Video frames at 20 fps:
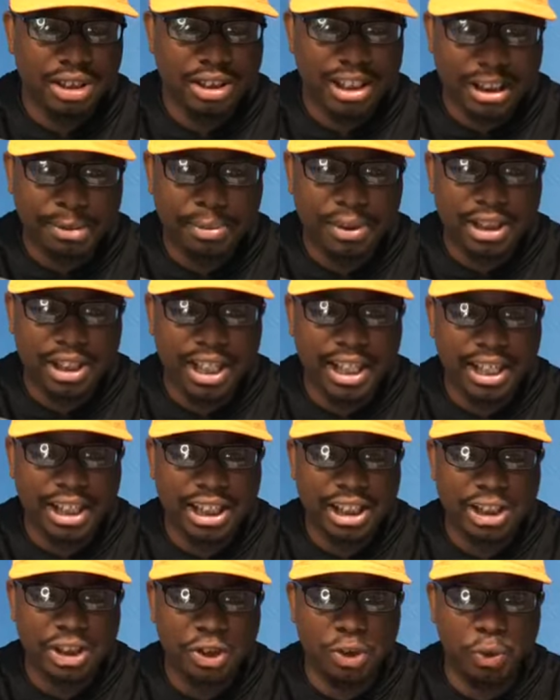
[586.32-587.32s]
just
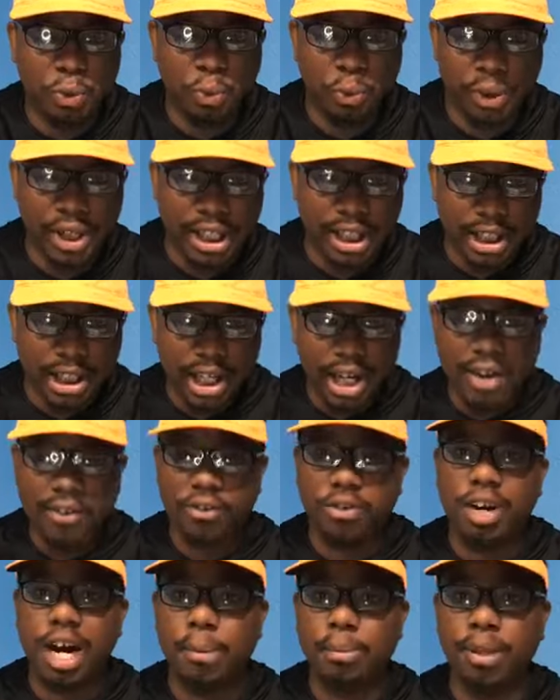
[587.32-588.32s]
because we
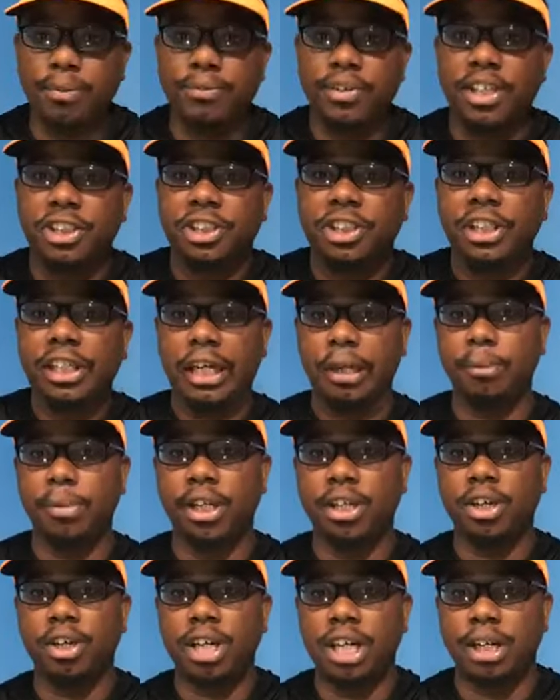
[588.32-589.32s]
love crappie fishing, and
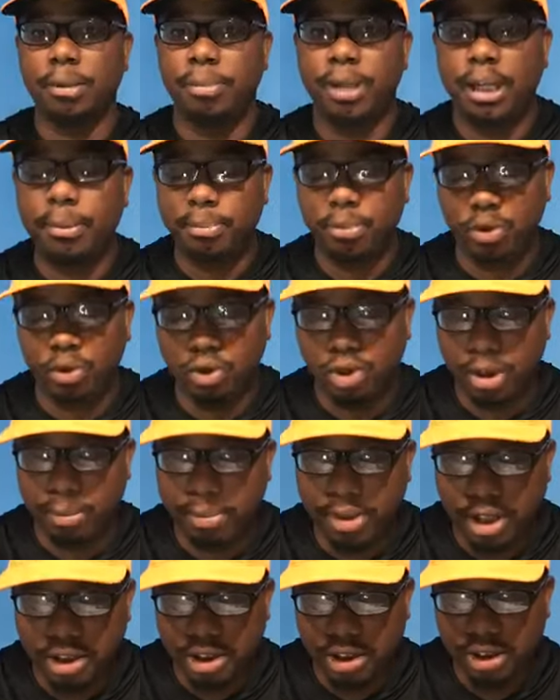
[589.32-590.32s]
we know that the people who are
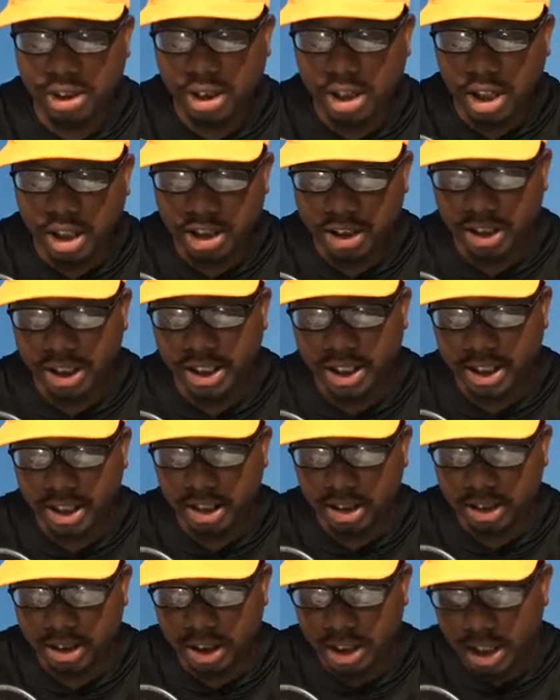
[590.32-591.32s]
purchasing our
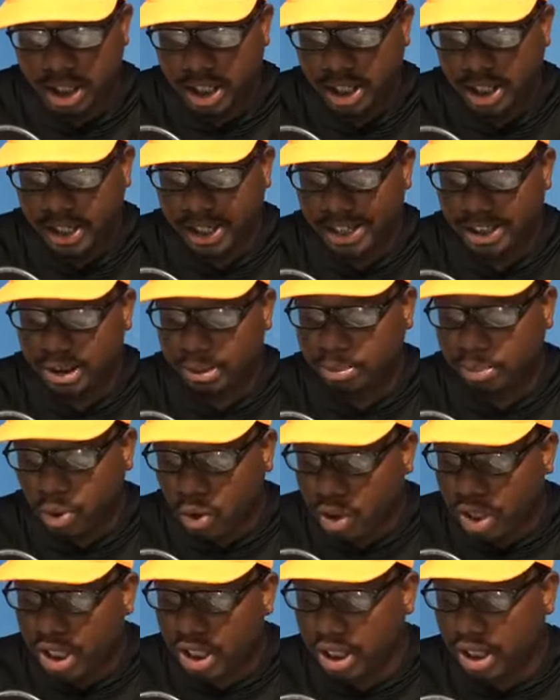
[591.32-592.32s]
jigs and
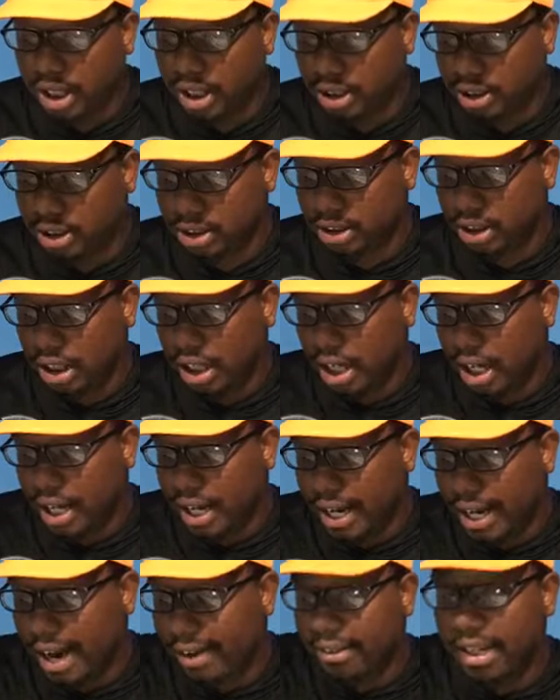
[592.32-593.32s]
supporting us
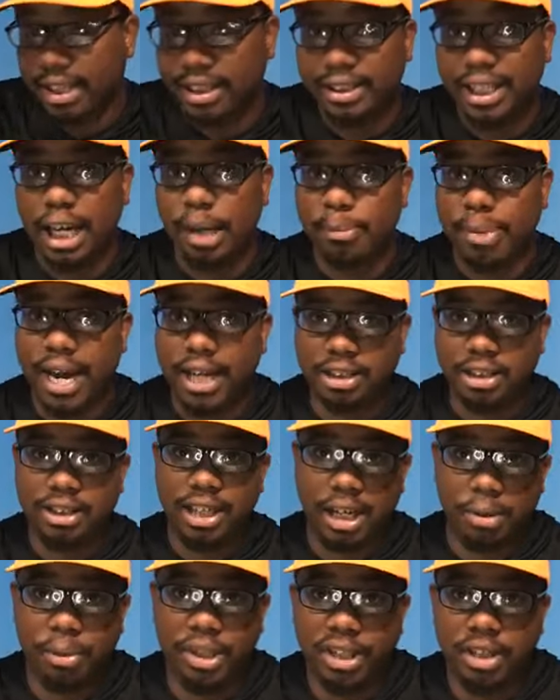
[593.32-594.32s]
have that same
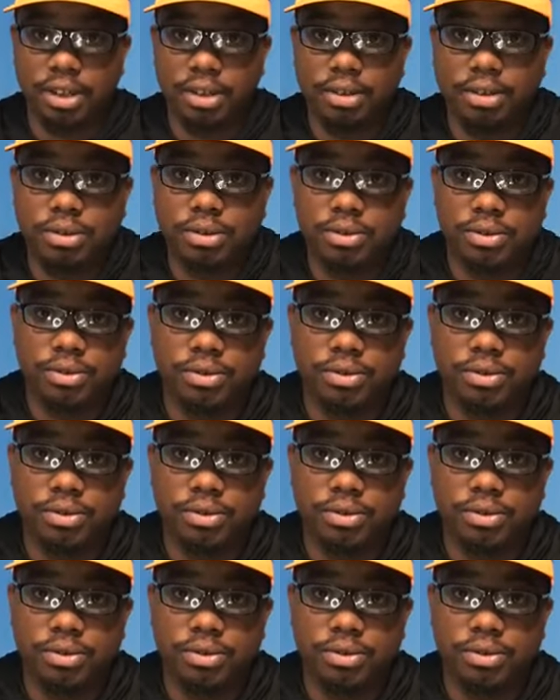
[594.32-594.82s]
passion that we do.